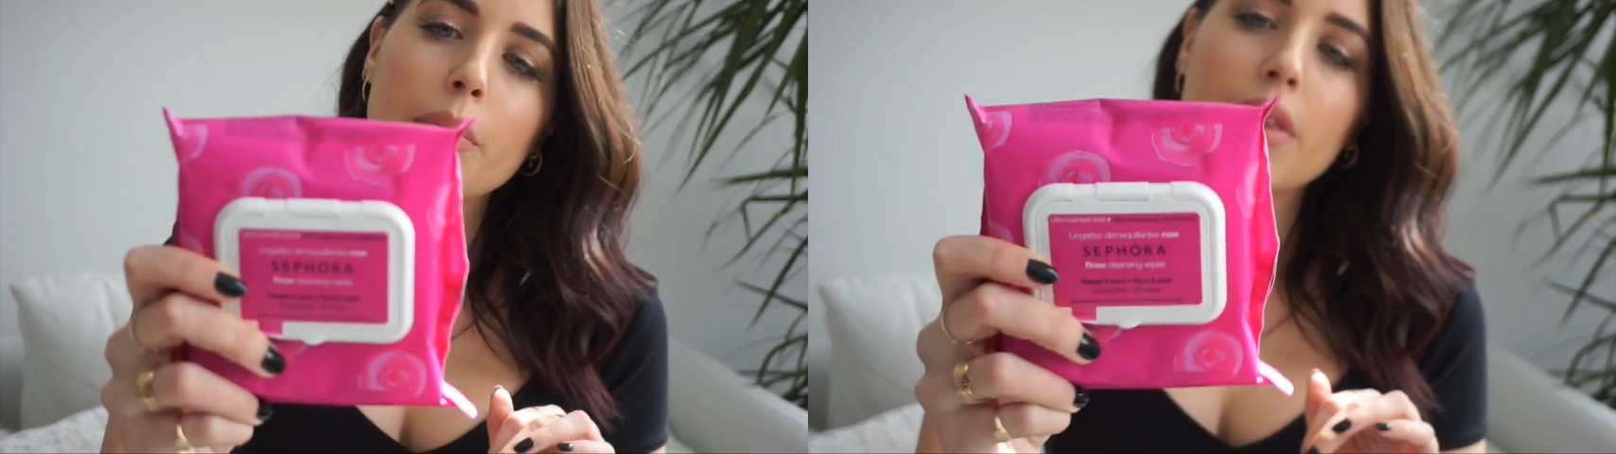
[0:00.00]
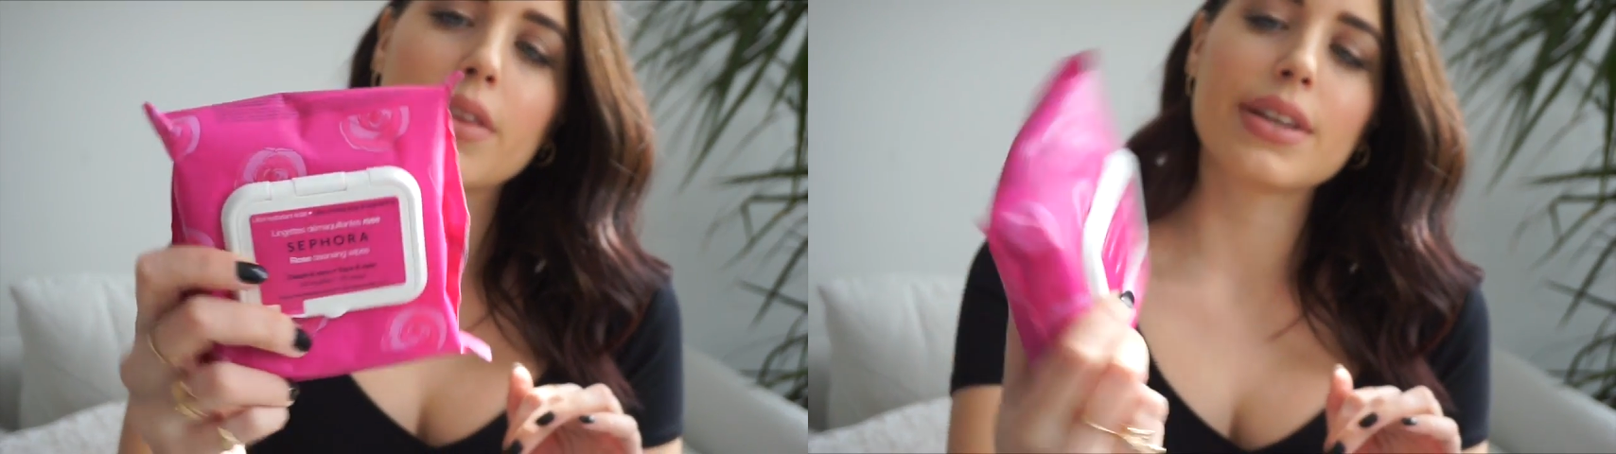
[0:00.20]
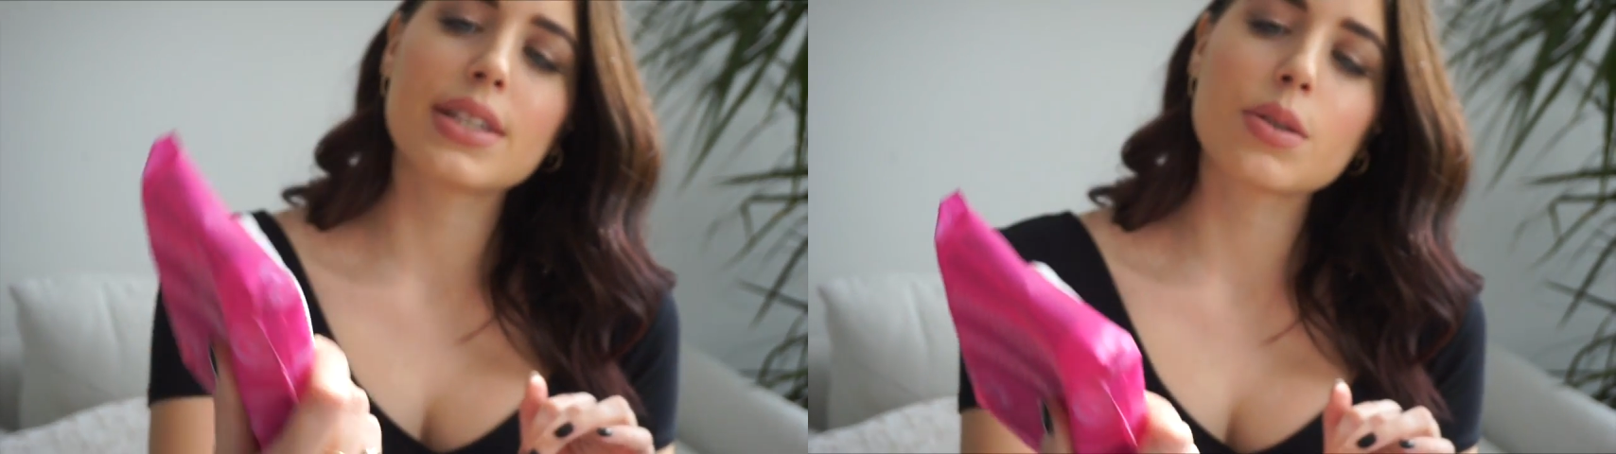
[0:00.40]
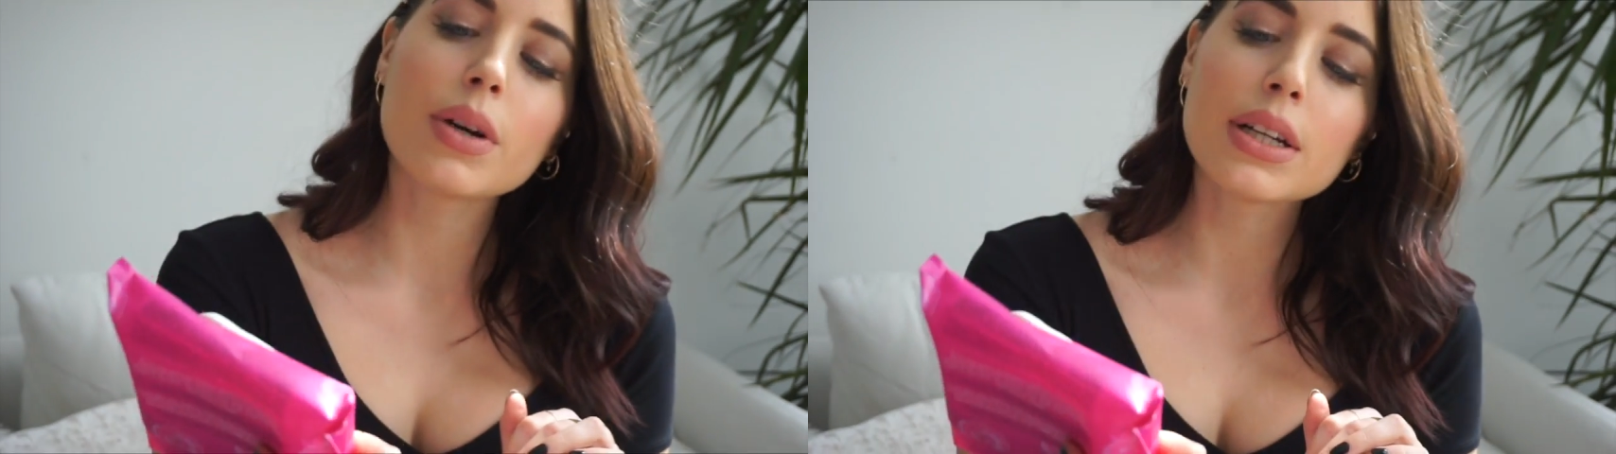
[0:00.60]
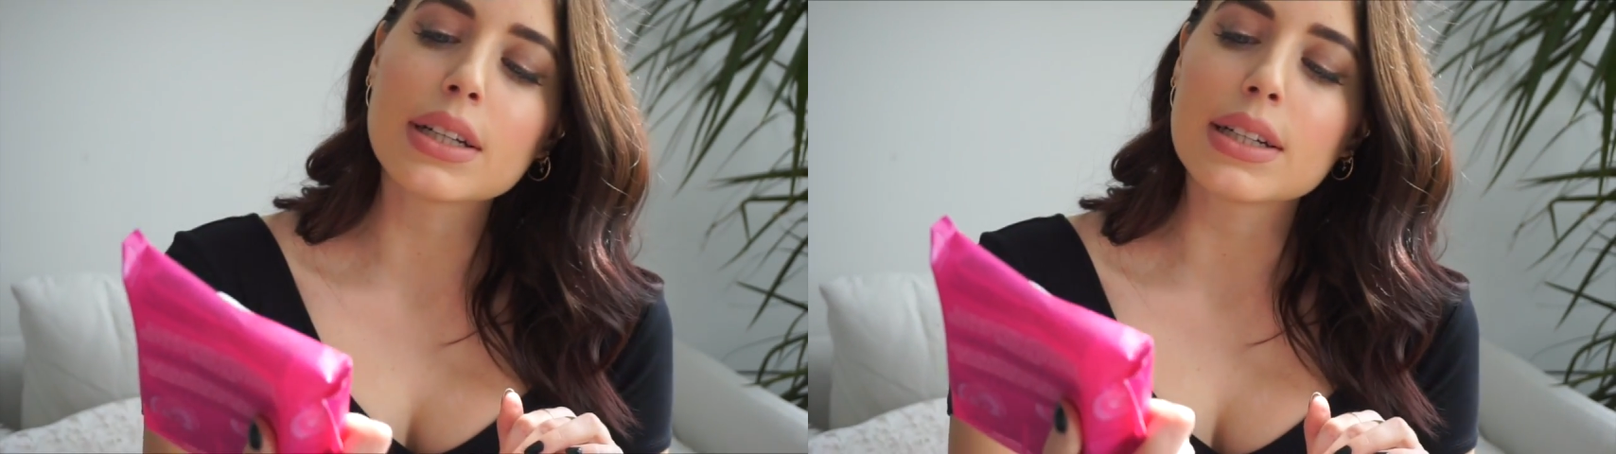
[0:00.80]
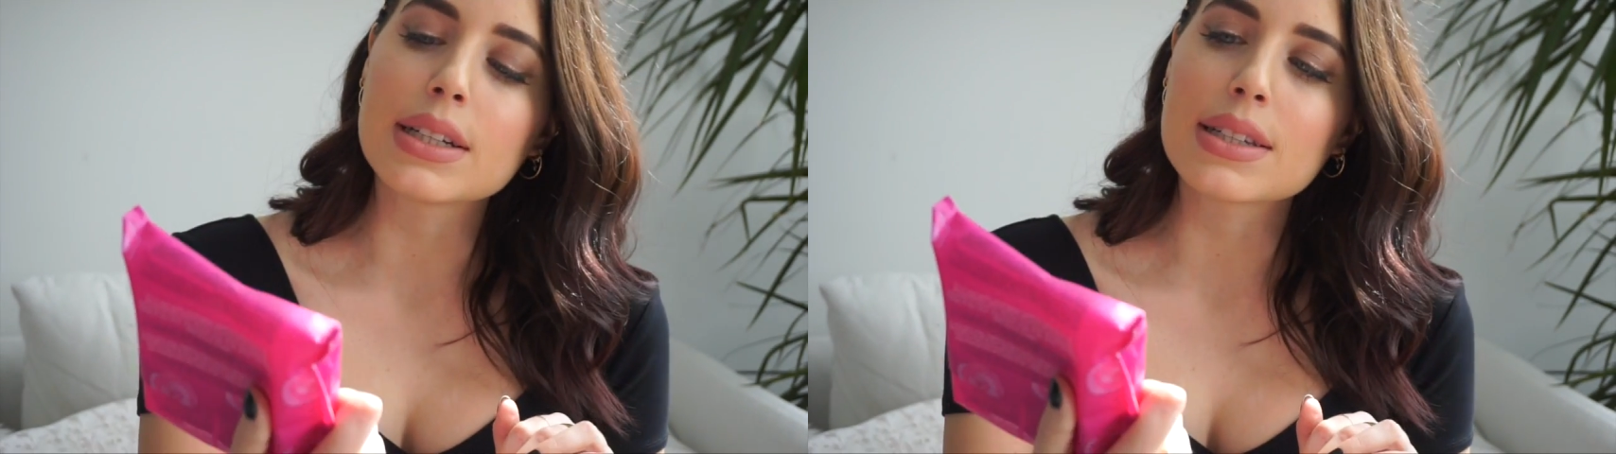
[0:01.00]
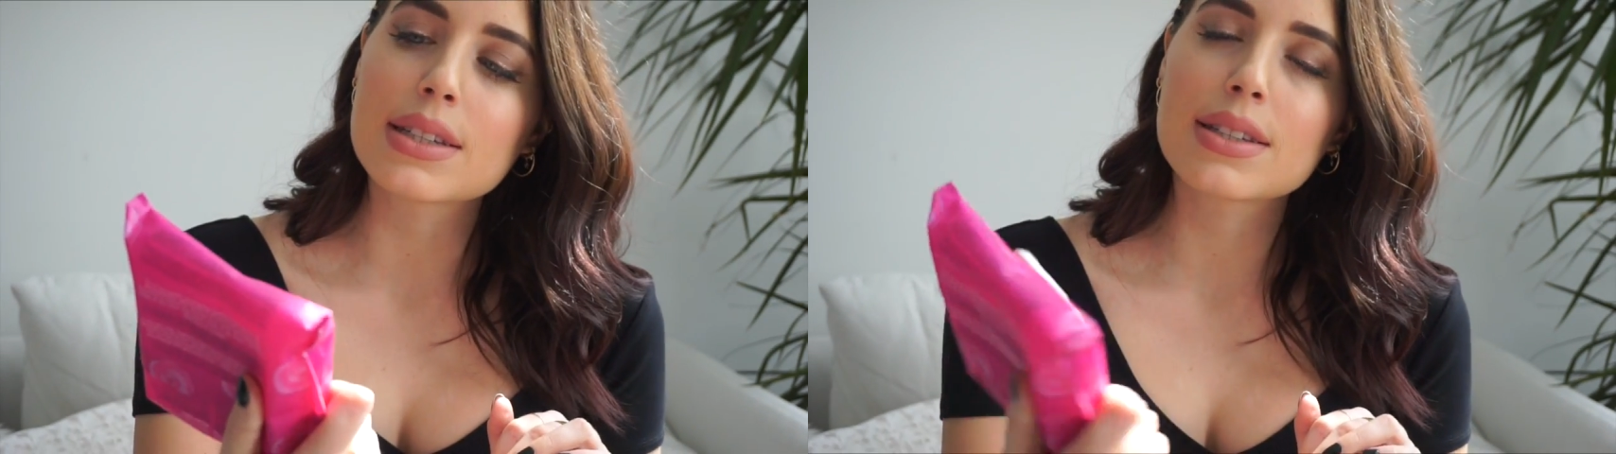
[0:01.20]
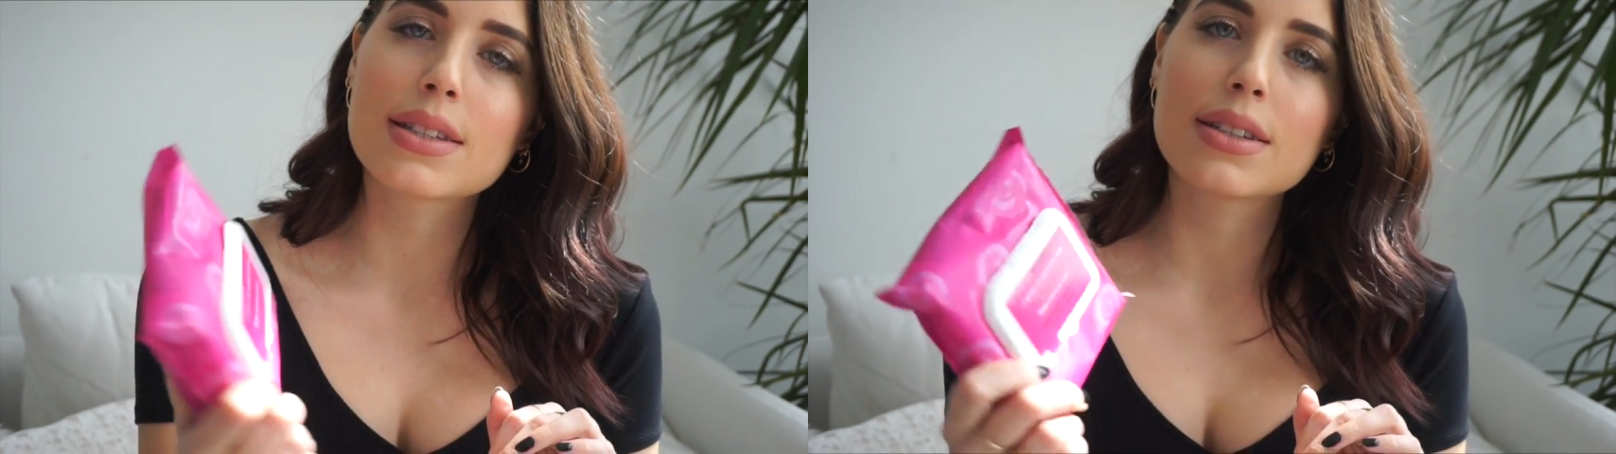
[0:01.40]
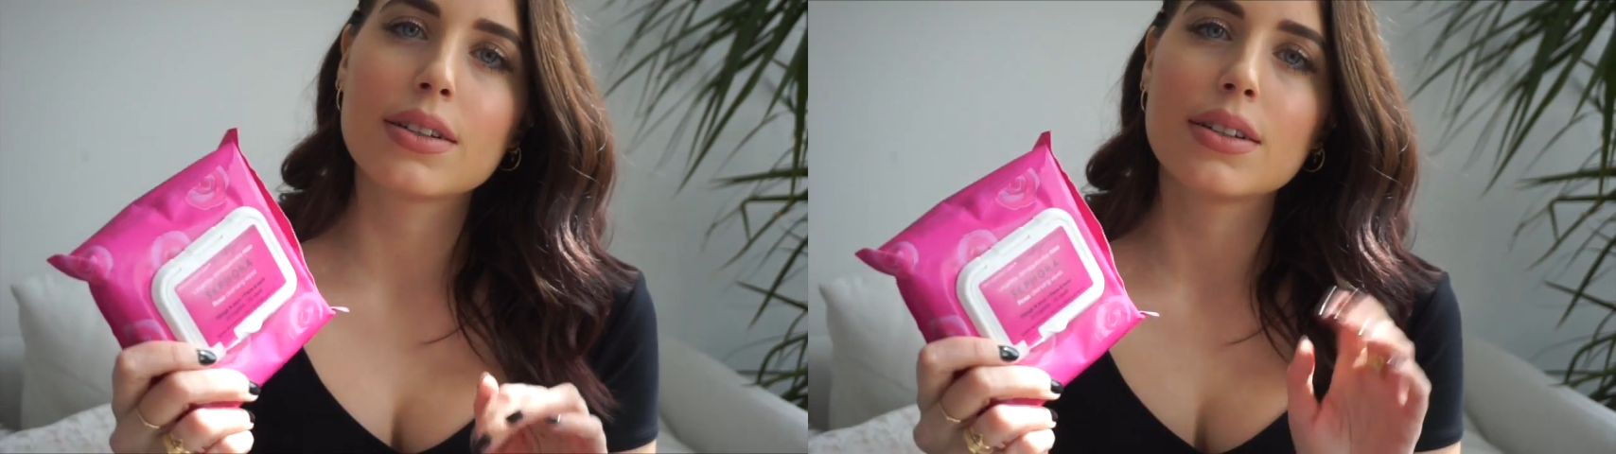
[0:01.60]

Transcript: This one is